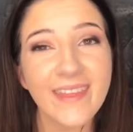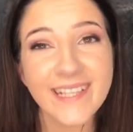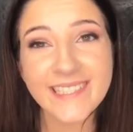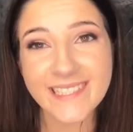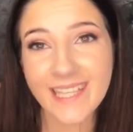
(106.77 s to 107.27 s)

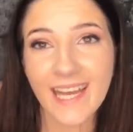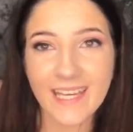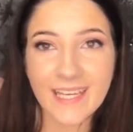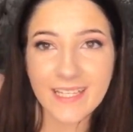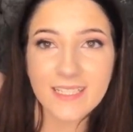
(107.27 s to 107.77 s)
this
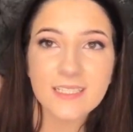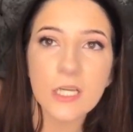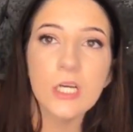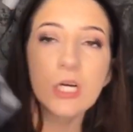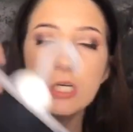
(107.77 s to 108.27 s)
side.
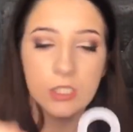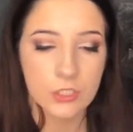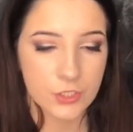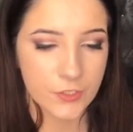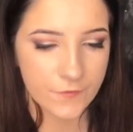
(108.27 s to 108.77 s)

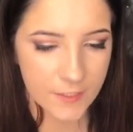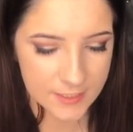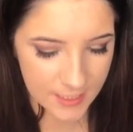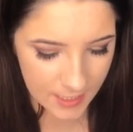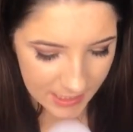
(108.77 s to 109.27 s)
So the first
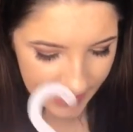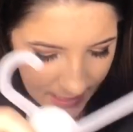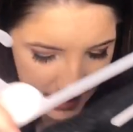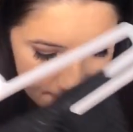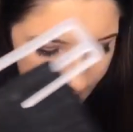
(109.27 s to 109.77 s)
thing I
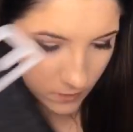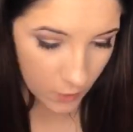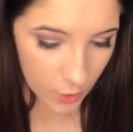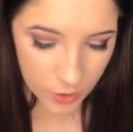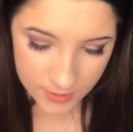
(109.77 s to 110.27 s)
have
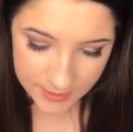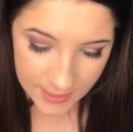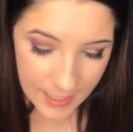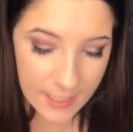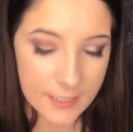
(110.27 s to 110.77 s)
got
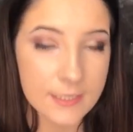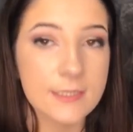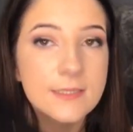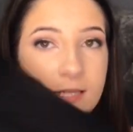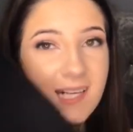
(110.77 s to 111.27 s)

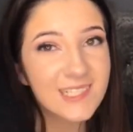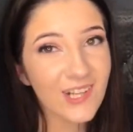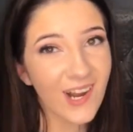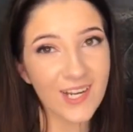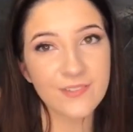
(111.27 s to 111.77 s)
is a
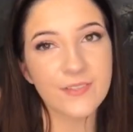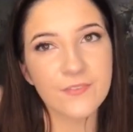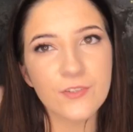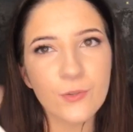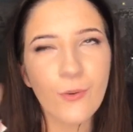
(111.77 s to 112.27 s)
scarf.
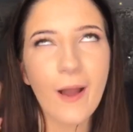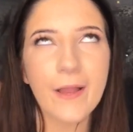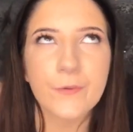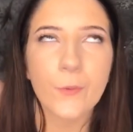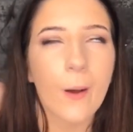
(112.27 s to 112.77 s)
Even though I
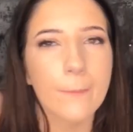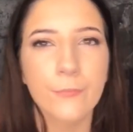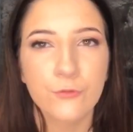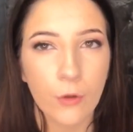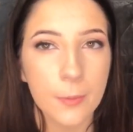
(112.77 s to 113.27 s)
know I'm
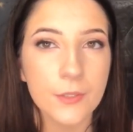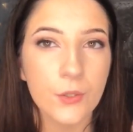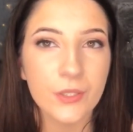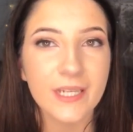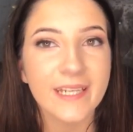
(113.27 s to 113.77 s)
probably
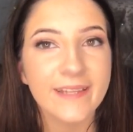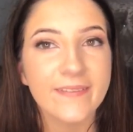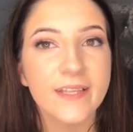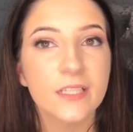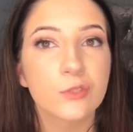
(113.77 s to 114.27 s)
not gonna need
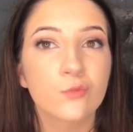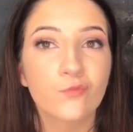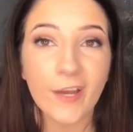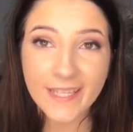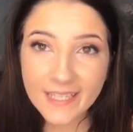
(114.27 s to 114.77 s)
this
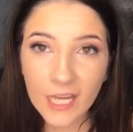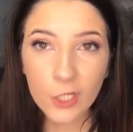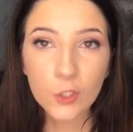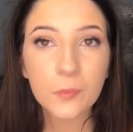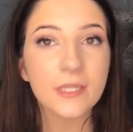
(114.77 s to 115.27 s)
right
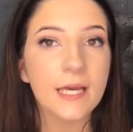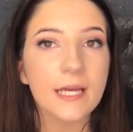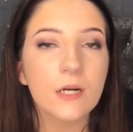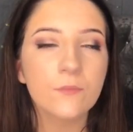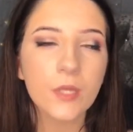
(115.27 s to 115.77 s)
now, but
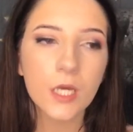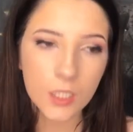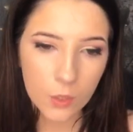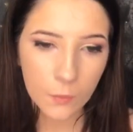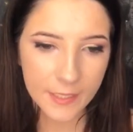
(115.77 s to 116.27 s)
like
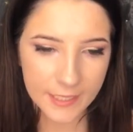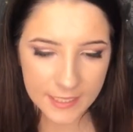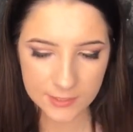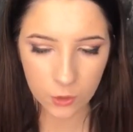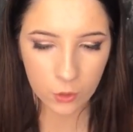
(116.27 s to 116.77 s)
when it
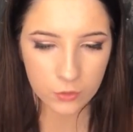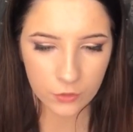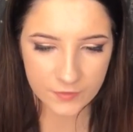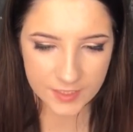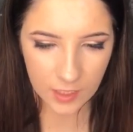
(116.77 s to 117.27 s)
gets cold,
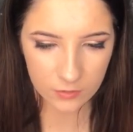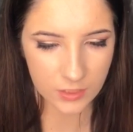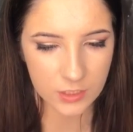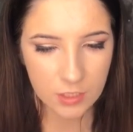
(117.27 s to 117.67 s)
obviously I'll need.